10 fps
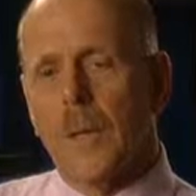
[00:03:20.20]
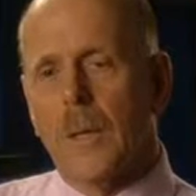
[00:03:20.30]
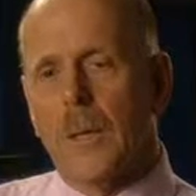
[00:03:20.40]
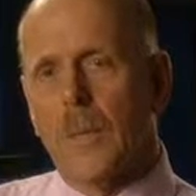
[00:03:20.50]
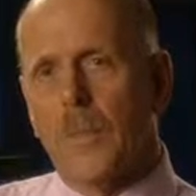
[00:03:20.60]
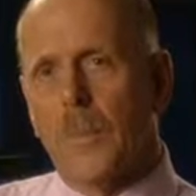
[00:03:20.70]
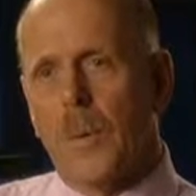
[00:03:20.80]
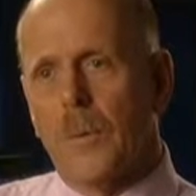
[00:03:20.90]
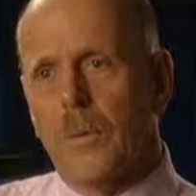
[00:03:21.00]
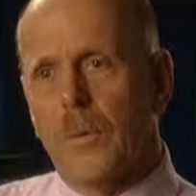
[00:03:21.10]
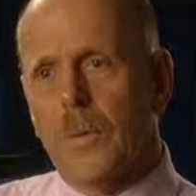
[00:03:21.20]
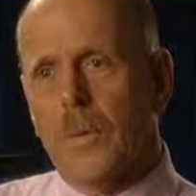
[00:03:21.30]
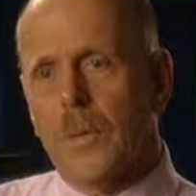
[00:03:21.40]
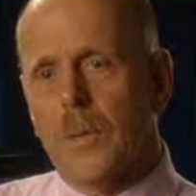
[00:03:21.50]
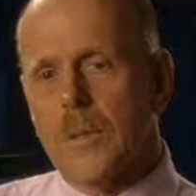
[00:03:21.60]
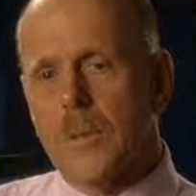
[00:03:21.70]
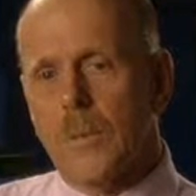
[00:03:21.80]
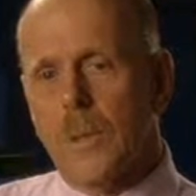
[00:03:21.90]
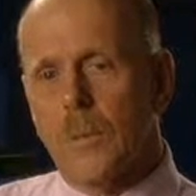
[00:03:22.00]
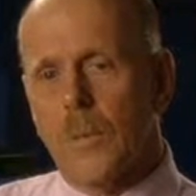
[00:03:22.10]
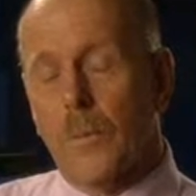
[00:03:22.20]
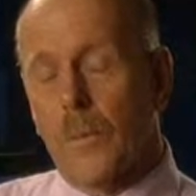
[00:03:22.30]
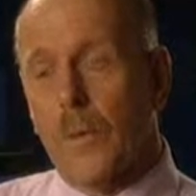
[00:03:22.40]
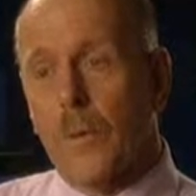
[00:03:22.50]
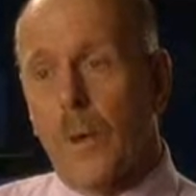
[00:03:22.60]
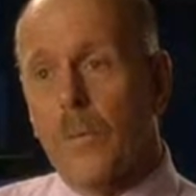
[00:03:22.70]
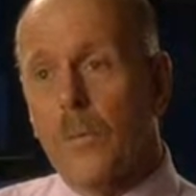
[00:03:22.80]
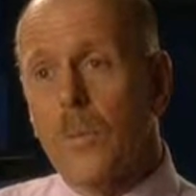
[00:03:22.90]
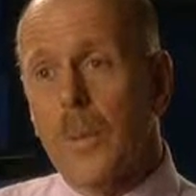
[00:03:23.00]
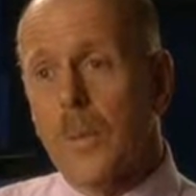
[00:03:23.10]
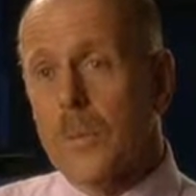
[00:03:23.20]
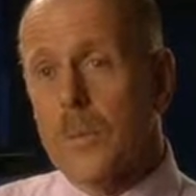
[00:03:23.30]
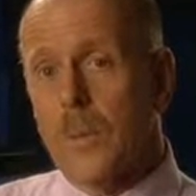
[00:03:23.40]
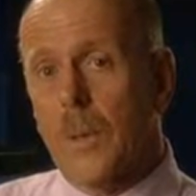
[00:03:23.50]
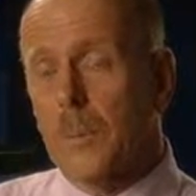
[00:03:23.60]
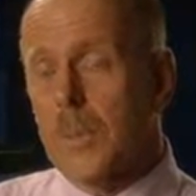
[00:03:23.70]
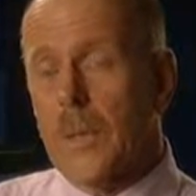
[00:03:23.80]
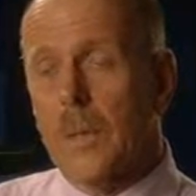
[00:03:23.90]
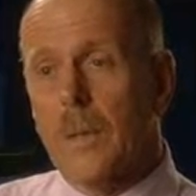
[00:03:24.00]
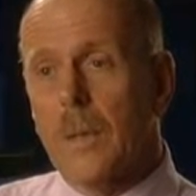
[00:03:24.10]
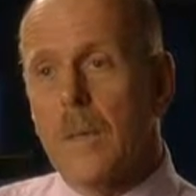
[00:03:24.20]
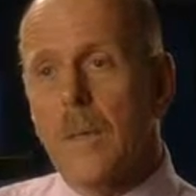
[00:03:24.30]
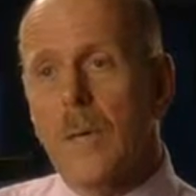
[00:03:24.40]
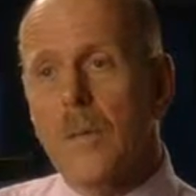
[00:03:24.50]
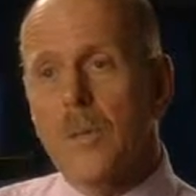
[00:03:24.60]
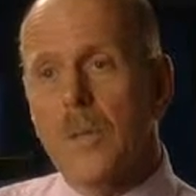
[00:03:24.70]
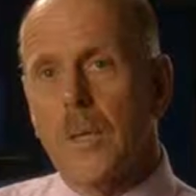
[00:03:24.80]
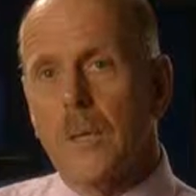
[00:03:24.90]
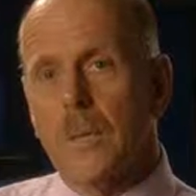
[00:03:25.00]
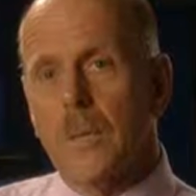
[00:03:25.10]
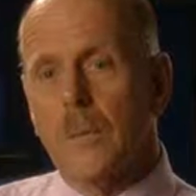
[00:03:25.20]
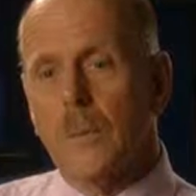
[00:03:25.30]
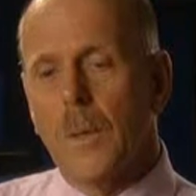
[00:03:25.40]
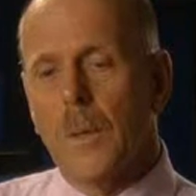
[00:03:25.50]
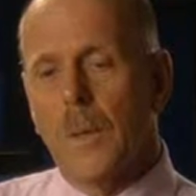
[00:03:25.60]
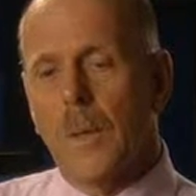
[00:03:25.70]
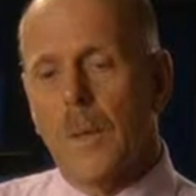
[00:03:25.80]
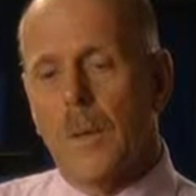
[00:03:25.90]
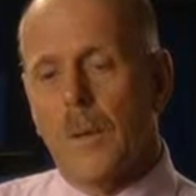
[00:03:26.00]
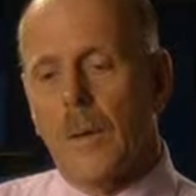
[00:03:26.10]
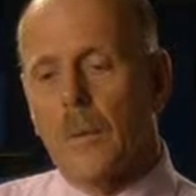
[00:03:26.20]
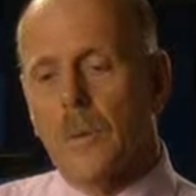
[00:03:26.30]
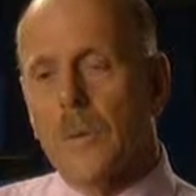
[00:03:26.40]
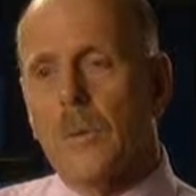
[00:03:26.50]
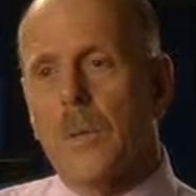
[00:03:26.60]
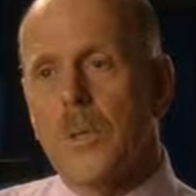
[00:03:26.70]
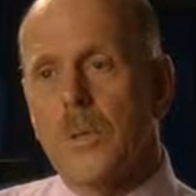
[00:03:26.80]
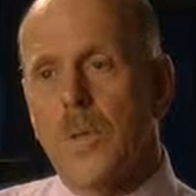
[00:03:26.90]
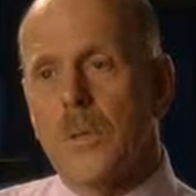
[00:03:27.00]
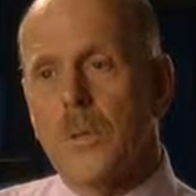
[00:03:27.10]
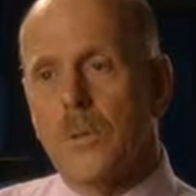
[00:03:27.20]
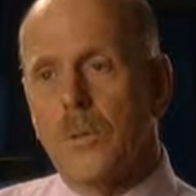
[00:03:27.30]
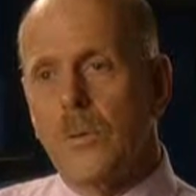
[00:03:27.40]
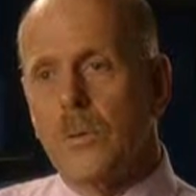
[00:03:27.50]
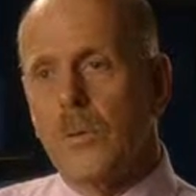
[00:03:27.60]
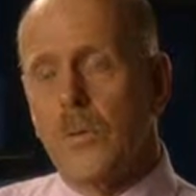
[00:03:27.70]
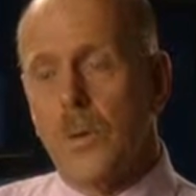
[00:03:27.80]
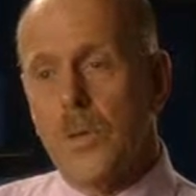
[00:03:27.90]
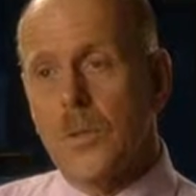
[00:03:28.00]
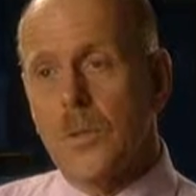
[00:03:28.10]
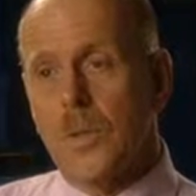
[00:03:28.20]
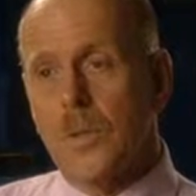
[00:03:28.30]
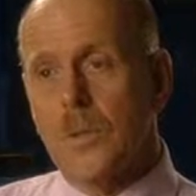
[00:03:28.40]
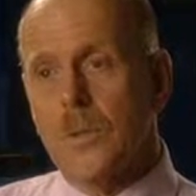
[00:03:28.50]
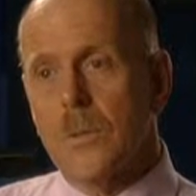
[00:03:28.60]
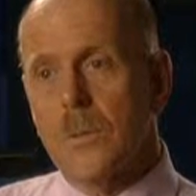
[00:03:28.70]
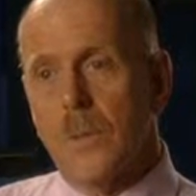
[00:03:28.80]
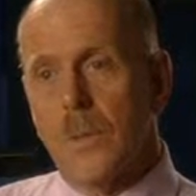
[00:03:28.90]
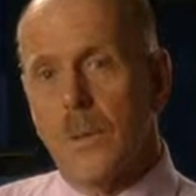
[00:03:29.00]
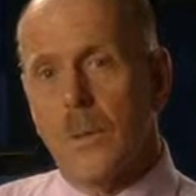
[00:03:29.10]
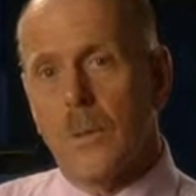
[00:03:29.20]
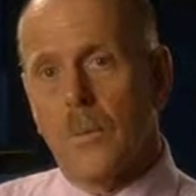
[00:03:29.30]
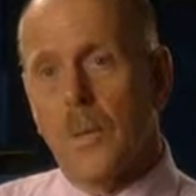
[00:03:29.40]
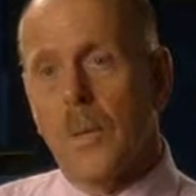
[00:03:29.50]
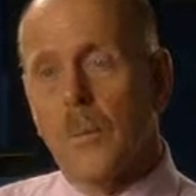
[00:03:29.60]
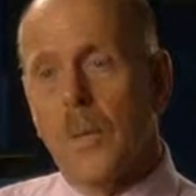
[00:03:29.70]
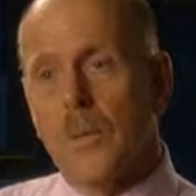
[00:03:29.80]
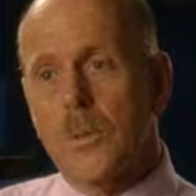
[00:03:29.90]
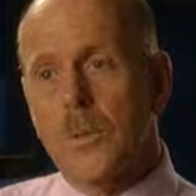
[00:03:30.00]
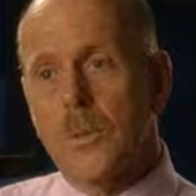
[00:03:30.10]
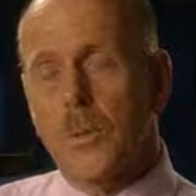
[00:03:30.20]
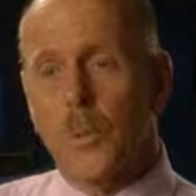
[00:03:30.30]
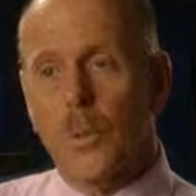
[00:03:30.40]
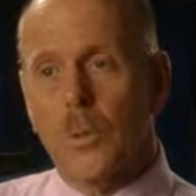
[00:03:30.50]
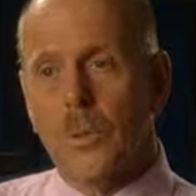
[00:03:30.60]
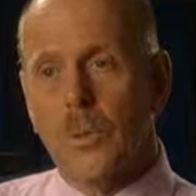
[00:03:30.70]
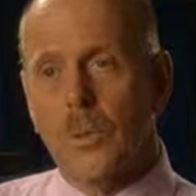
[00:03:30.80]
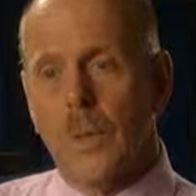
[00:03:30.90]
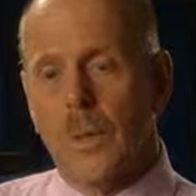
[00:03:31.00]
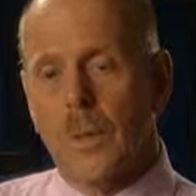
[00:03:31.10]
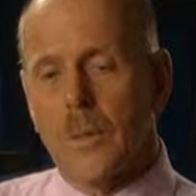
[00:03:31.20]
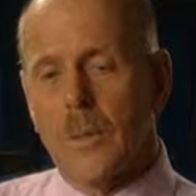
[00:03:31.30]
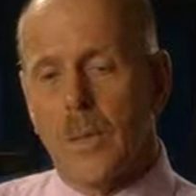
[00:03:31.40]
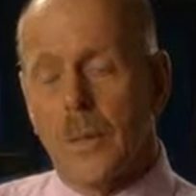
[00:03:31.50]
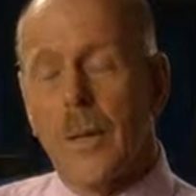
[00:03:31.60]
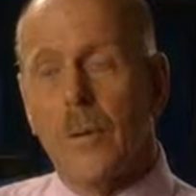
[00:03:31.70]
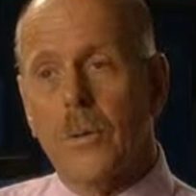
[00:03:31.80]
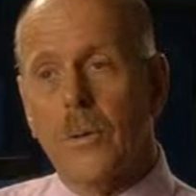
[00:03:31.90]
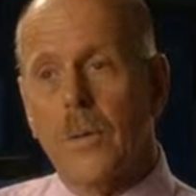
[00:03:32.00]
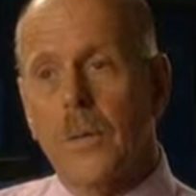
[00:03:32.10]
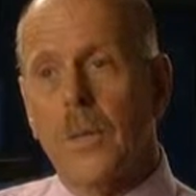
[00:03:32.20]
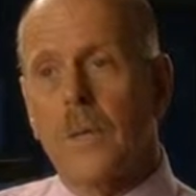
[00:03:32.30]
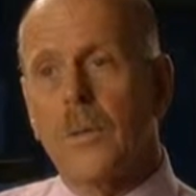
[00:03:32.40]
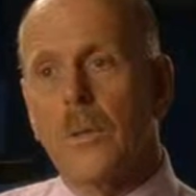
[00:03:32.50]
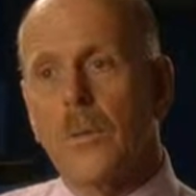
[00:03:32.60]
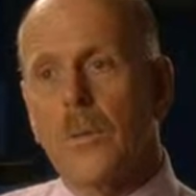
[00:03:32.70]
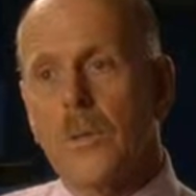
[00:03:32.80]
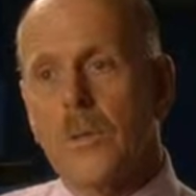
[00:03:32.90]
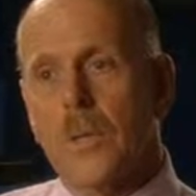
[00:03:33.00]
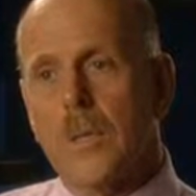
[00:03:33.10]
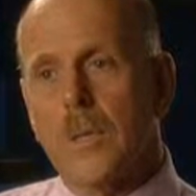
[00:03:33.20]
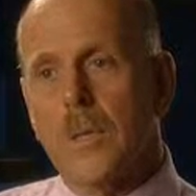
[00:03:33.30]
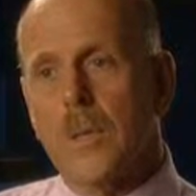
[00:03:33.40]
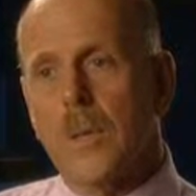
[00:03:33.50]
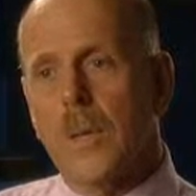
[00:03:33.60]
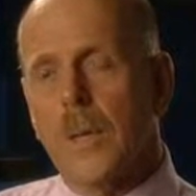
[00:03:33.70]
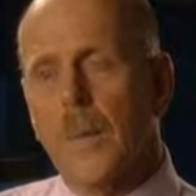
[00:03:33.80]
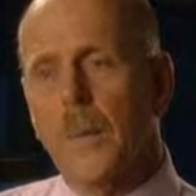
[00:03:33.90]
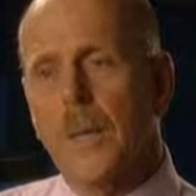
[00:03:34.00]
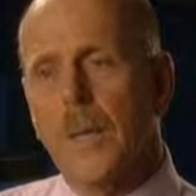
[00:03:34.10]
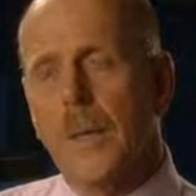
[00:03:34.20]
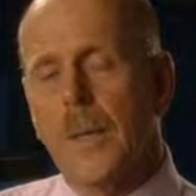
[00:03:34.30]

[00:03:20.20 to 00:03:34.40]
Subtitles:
And for both of those things, we're very grateful, because particularly the young engineers are able to inject new, fresh ideas, that are really being taught and are current in the universities into our company.